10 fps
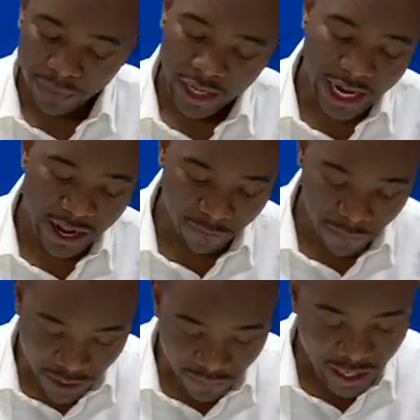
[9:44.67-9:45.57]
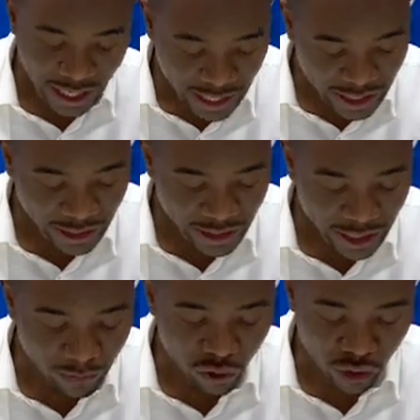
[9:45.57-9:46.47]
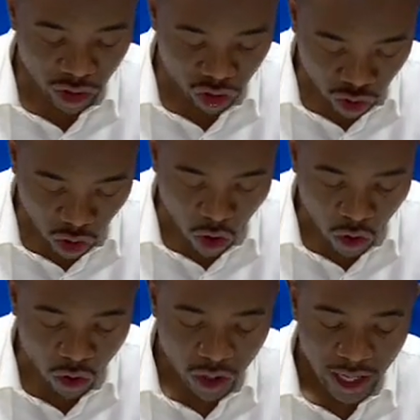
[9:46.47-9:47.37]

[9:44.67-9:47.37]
and I've briefed our legal team to ensure